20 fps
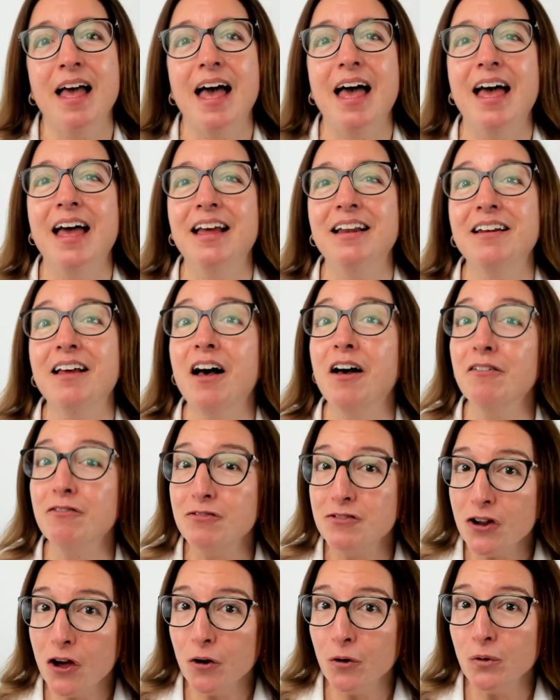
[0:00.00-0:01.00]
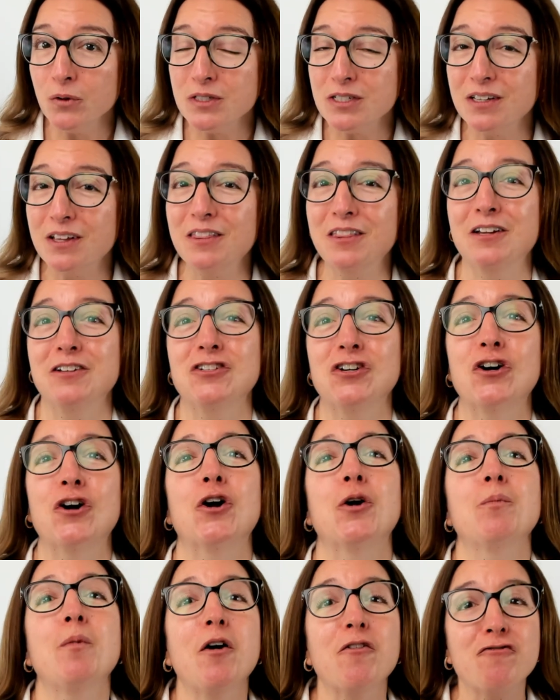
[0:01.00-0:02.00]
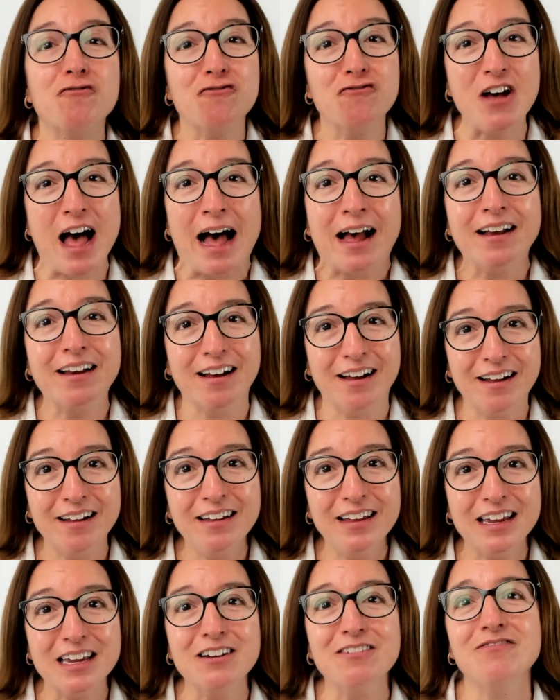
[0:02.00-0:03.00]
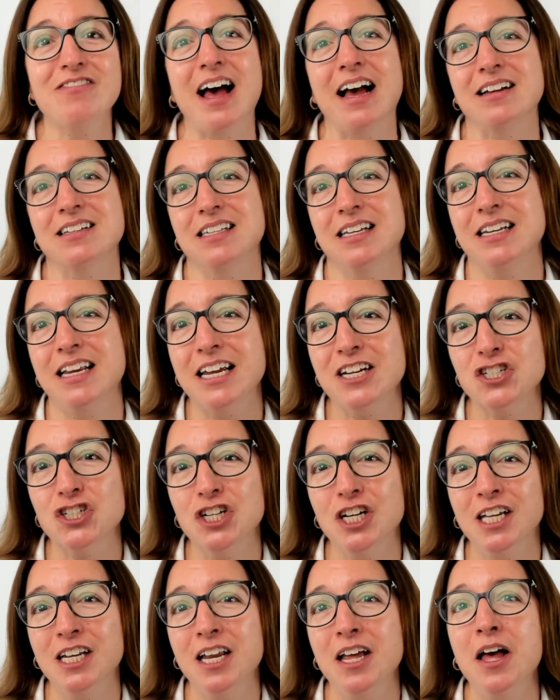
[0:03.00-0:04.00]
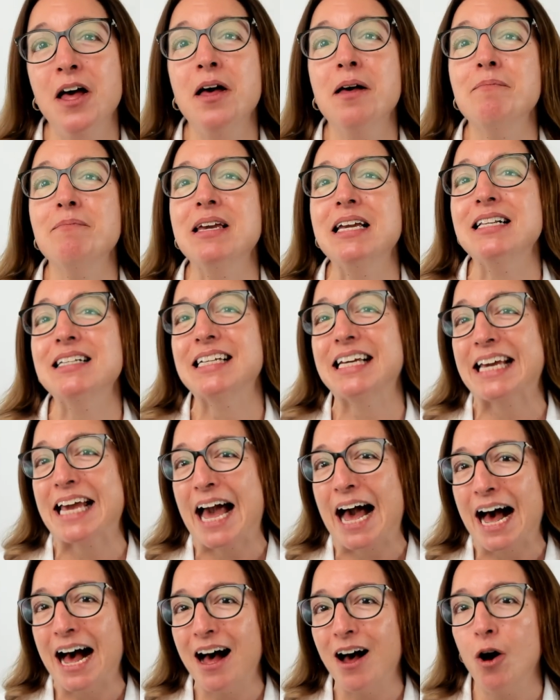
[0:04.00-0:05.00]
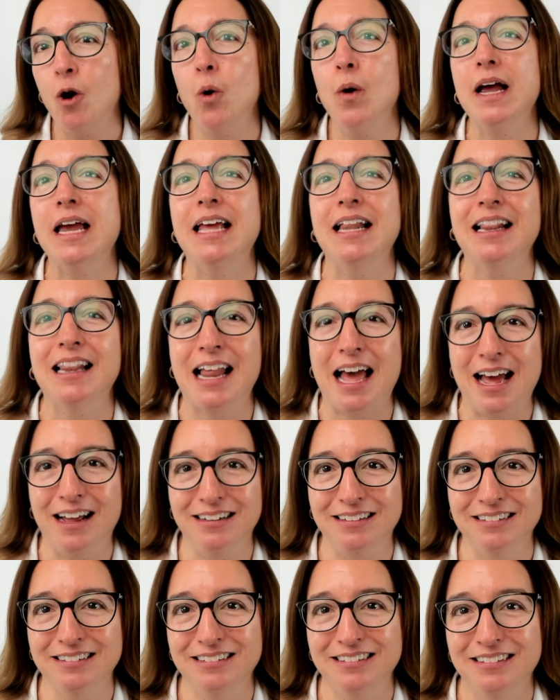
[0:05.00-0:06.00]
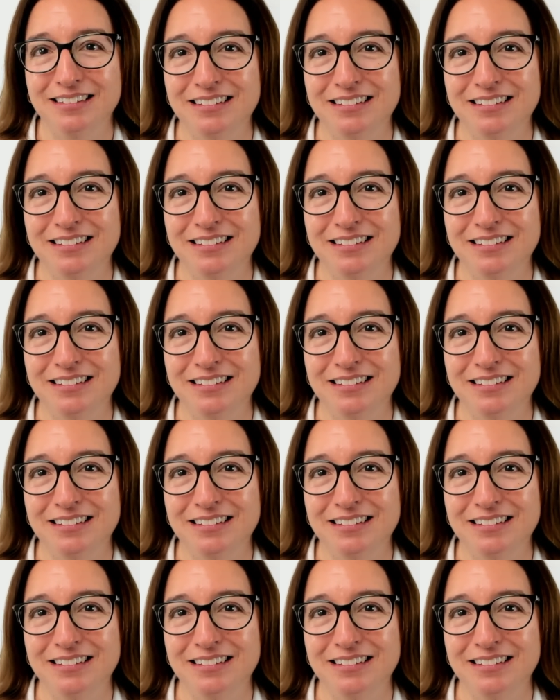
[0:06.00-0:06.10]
And of note, the term vacca in vaccination means cow in Latin.